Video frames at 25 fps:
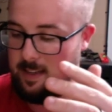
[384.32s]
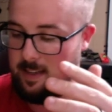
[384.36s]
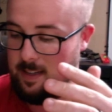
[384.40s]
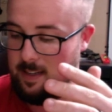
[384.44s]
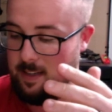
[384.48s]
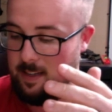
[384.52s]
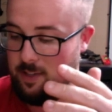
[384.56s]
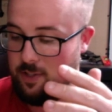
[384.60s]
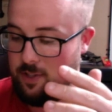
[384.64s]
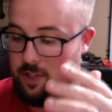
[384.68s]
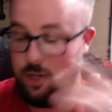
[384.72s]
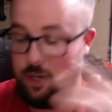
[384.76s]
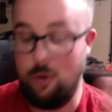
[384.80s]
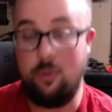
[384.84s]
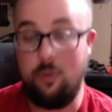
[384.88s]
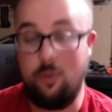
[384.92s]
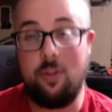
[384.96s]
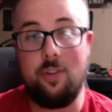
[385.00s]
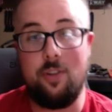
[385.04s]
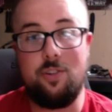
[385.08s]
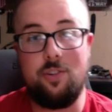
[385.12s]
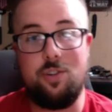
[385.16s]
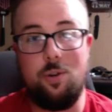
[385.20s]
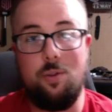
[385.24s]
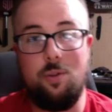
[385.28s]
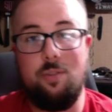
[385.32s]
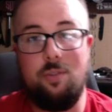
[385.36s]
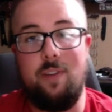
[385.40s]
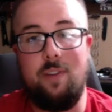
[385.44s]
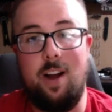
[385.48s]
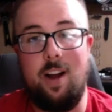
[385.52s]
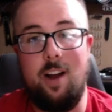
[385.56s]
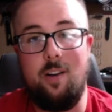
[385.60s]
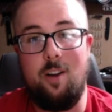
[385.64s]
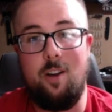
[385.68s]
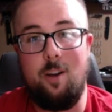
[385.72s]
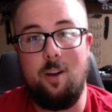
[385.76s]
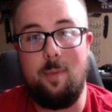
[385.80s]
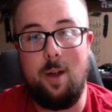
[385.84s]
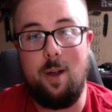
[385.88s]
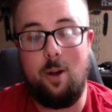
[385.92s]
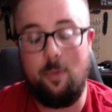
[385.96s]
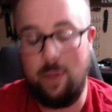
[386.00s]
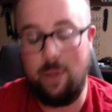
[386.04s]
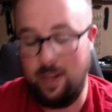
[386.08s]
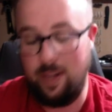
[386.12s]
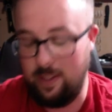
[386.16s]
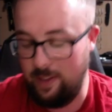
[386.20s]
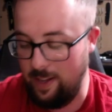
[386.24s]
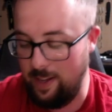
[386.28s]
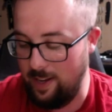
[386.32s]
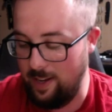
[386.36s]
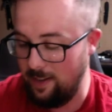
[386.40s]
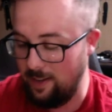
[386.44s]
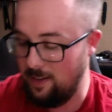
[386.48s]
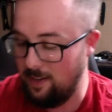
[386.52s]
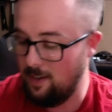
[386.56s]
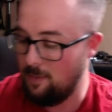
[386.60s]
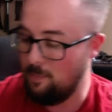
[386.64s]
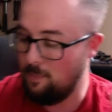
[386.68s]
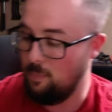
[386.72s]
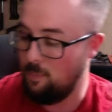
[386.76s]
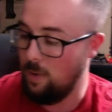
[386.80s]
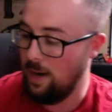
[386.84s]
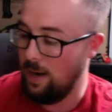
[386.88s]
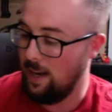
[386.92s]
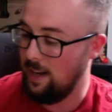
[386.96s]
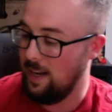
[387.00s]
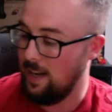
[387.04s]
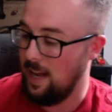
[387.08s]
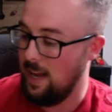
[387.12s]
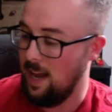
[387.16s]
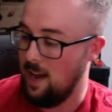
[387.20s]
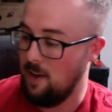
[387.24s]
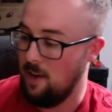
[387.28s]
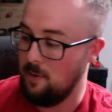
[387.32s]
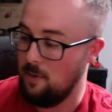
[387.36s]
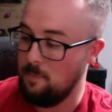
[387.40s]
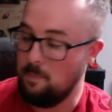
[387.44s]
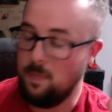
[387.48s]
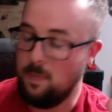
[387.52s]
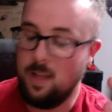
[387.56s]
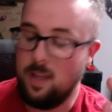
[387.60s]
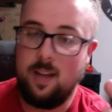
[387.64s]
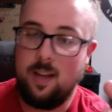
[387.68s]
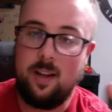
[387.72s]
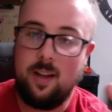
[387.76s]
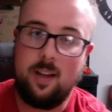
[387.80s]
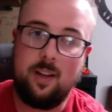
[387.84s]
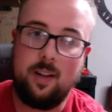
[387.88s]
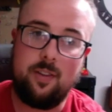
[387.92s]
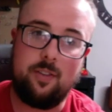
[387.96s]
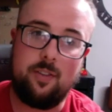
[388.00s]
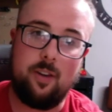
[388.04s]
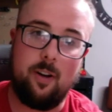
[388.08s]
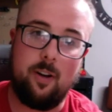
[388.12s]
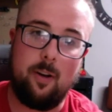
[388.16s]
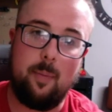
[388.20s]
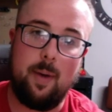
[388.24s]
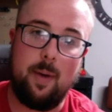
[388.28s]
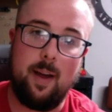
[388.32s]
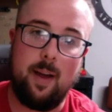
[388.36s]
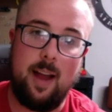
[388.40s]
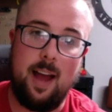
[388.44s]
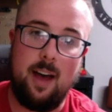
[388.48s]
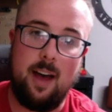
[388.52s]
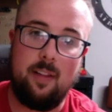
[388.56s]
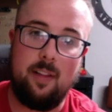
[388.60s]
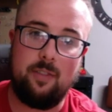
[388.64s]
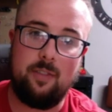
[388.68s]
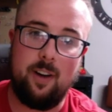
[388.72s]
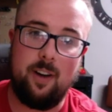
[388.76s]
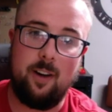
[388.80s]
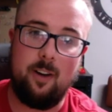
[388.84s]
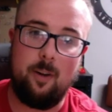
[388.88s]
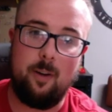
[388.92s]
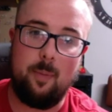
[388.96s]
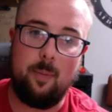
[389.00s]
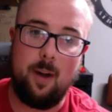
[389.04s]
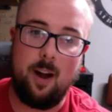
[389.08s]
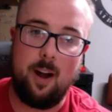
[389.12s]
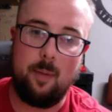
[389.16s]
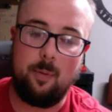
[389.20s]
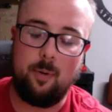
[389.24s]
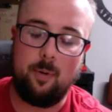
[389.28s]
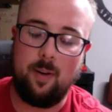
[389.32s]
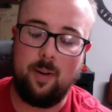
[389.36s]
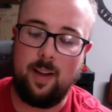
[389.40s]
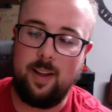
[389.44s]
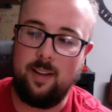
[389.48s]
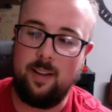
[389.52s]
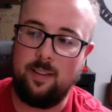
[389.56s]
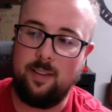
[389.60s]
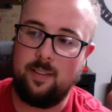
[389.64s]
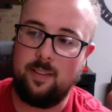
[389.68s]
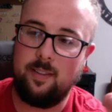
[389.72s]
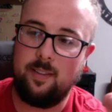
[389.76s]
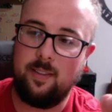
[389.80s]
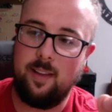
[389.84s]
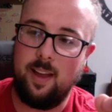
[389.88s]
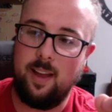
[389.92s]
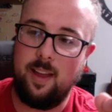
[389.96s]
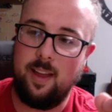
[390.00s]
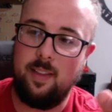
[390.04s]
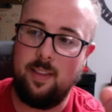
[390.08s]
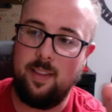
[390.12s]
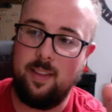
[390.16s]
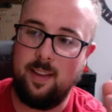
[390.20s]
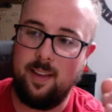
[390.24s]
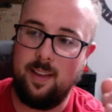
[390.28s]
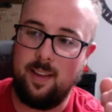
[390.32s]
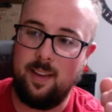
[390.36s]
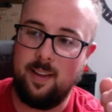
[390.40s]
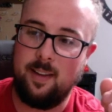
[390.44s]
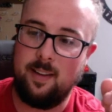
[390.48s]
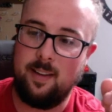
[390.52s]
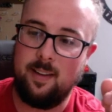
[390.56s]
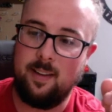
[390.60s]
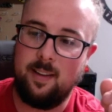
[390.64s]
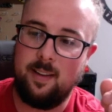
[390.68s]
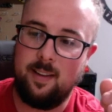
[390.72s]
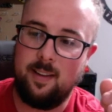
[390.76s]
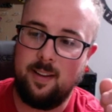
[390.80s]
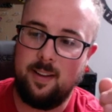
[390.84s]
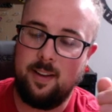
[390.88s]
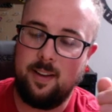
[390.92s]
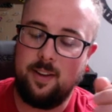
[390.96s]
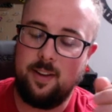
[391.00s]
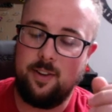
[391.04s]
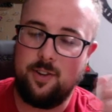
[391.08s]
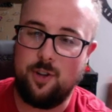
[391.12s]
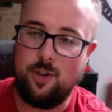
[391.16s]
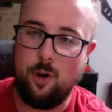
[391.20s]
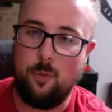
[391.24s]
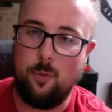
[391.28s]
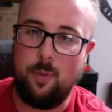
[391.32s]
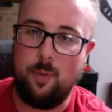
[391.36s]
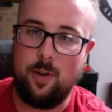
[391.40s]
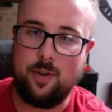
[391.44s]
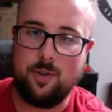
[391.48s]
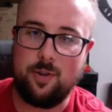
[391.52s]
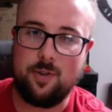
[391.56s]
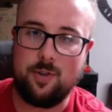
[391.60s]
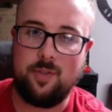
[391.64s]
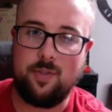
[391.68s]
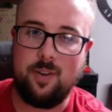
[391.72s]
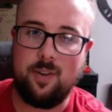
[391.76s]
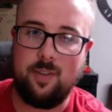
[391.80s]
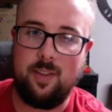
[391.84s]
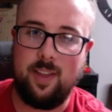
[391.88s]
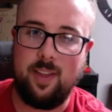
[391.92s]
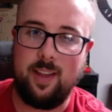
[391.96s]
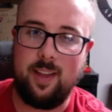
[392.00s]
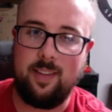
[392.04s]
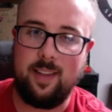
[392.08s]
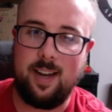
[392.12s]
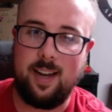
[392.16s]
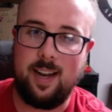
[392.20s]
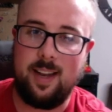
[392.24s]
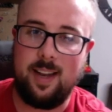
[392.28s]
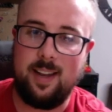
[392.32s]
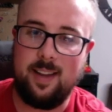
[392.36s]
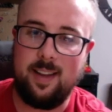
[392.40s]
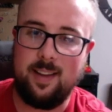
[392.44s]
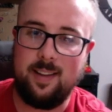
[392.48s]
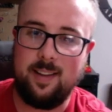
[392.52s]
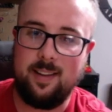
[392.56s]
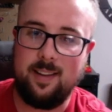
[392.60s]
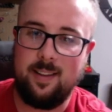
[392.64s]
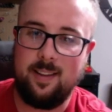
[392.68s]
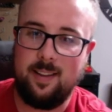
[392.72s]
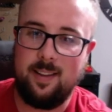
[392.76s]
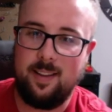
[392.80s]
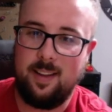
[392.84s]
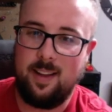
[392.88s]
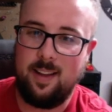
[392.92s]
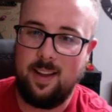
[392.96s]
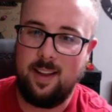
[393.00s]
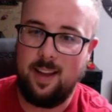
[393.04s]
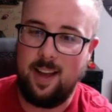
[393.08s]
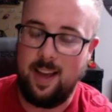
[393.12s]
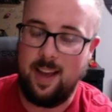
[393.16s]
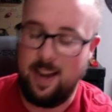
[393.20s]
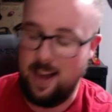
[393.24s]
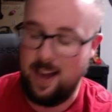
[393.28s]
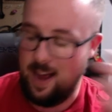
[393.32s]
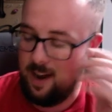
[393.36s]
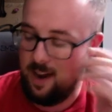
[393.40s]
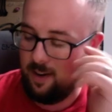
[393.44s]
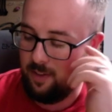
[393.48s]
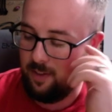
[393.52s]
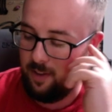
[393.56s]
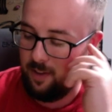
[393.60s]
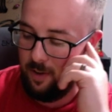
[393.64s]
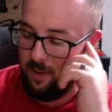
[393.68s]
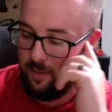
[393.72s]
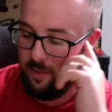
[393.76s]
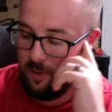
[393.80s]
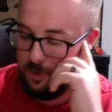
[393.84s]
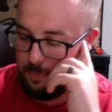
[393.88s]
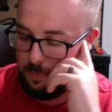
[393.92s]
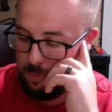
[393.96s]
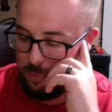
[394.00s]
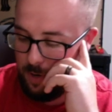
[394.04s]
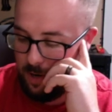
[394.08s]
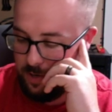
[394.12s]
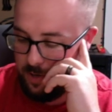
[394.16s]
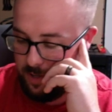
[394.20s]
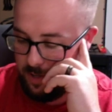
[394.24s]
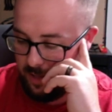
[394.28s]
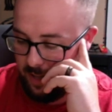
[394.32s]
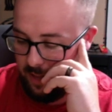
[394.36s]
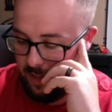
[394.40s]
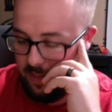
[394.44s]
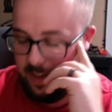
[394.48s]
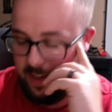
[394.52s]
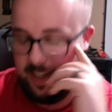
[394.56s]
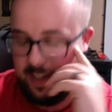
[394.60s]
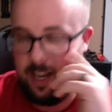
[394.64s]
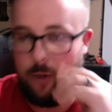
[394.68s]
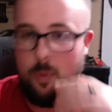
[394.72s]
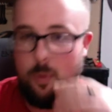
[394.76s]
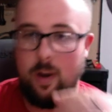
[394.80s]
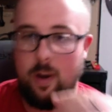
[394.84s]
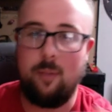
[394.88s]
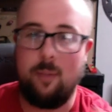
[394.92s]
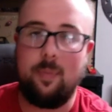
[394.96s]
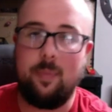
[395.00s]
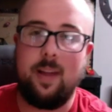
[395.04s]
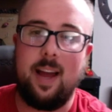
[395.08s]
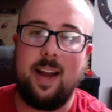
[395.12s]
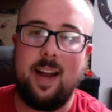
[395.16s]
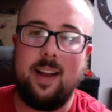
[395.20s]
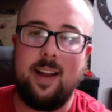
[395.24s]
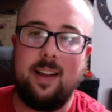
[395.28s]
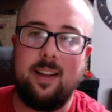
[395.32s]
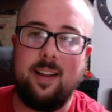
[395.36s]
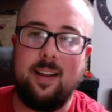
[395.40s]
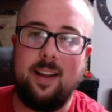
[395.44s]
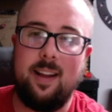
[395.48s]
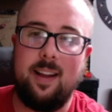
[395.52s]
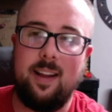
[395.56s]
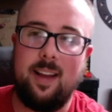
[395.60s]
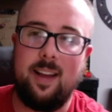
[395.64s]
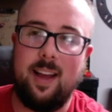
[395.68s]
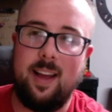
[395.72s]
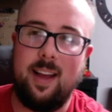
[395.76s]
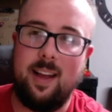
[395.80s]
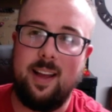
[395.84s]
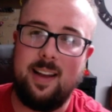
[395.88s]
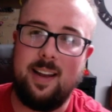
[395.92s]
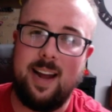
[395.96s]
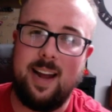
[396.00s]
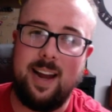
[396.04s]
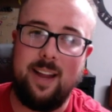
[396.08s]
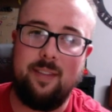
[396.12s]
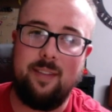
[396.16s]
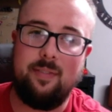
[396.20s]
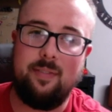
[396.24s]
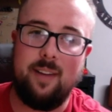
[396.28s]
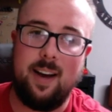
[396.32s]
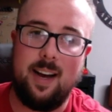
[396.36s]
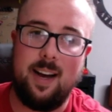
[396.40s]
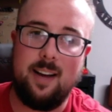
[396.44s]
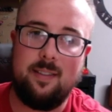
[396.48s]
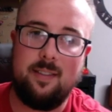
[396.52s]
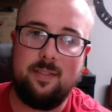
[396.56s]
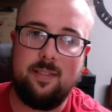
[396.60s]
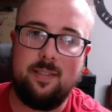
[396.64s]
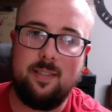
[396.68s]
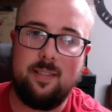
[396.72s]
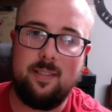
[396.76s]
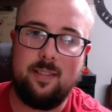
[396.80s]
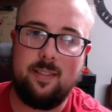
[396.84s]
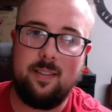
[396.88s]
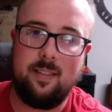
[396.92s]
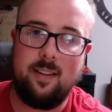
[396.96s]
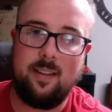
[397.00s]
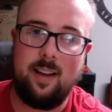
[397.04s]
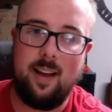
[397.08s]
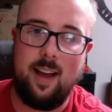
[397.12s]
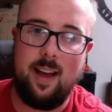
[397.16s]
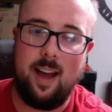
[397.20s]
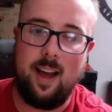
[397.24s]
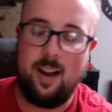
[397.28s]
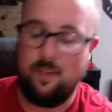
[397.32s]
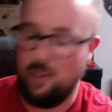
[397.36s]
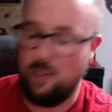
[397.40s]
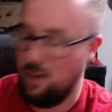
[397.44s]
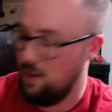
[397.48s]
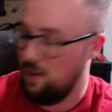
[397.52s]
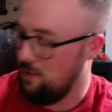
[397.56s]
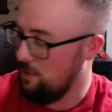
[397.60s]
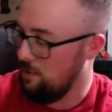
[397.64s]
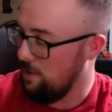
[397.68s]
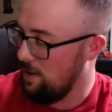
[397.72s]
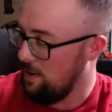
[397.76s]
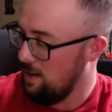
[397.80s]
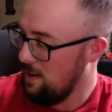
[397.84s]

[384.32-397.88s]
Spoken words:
show the firearm I would be cleaning, break it down, talk about how this firearm operates, and then show pictures for everything that I did. And on this project, I think I wound up getting a 95 out of 100,